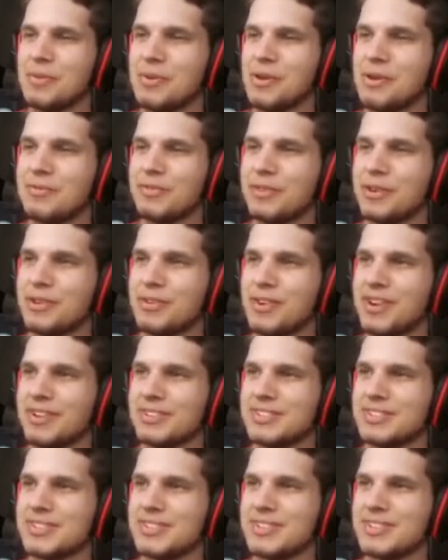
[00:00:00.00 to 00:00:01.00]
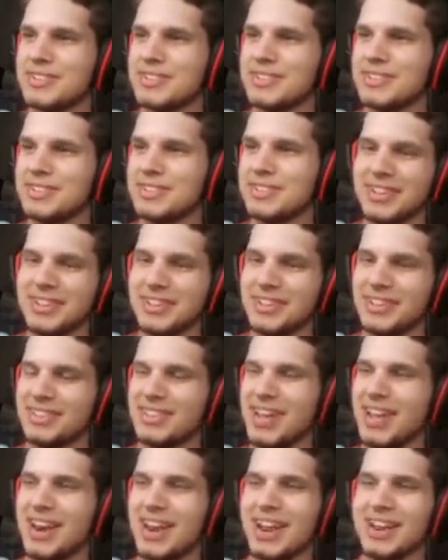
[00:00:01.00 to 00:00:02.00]
go for a round two.
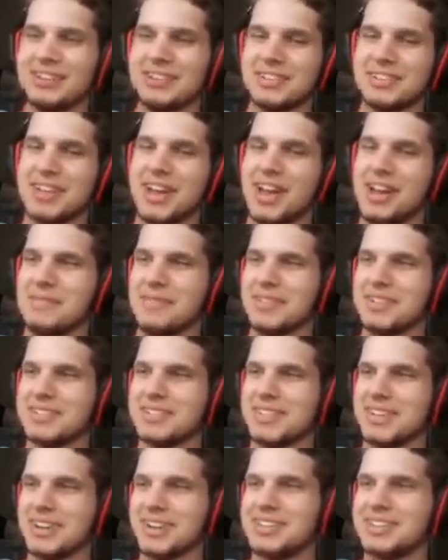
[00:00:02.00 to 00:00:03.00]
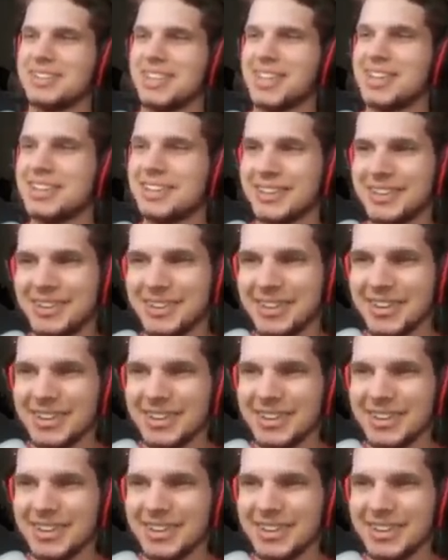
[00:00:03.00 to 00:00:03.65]
That and your timing sucked, thank you.